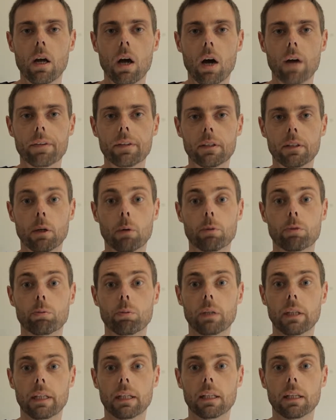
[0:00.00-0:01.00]
I think that was
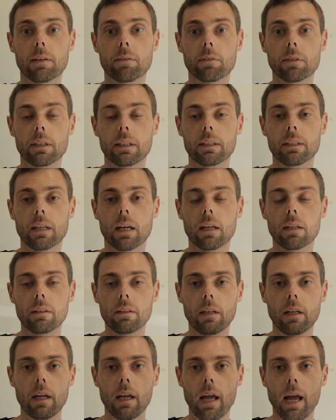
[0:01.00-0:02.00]
really cleverly done.
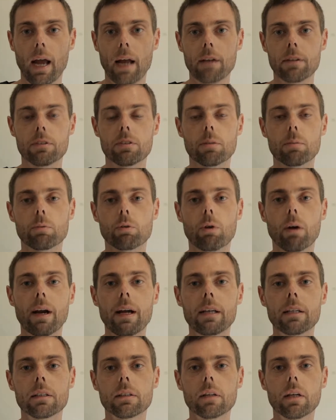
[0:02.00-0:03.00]
And some
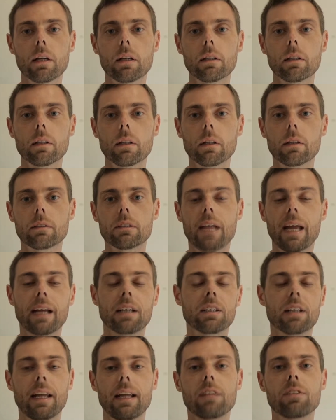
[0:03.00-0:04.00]
great
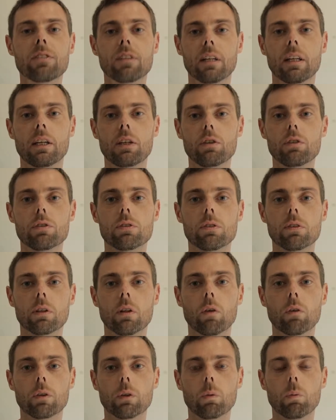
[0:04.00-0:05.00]
techniques they used
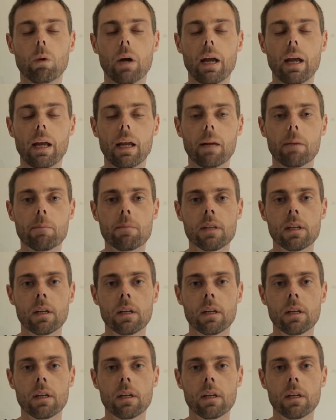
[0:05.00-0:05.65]
along the way.